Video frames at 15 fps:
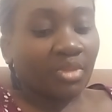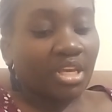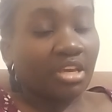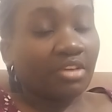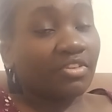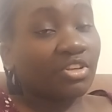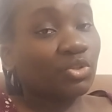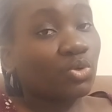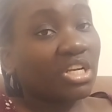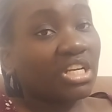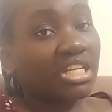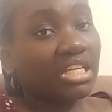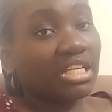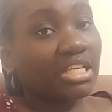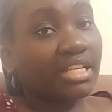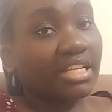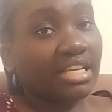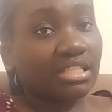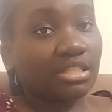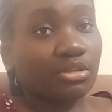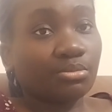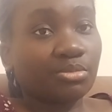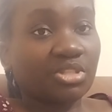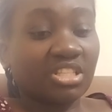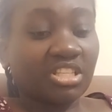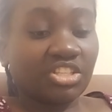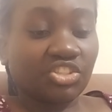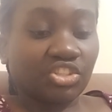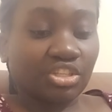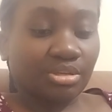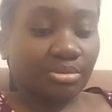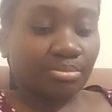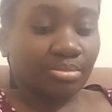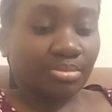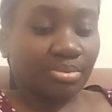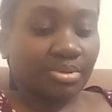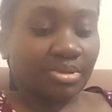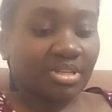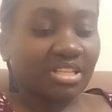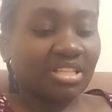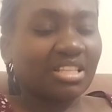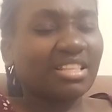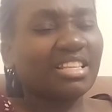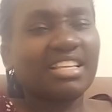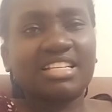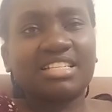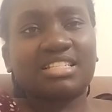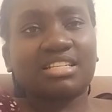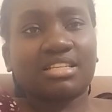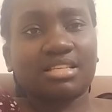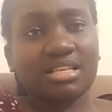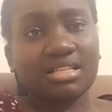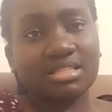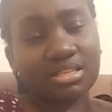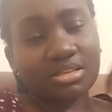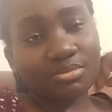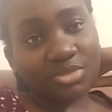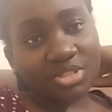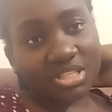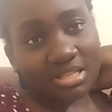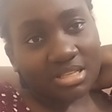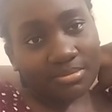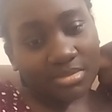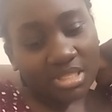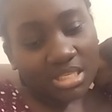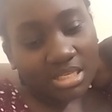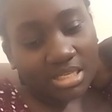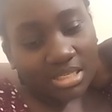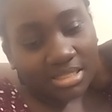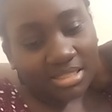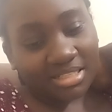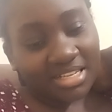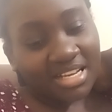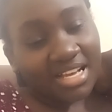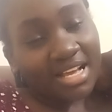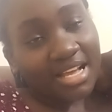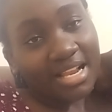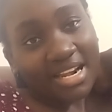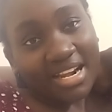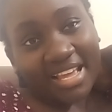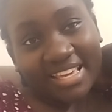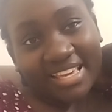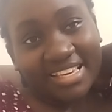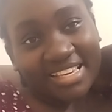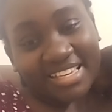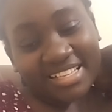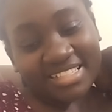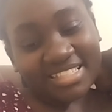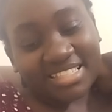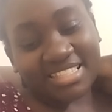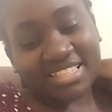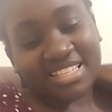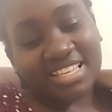Eventually reassumes the shape. It reassumes something like its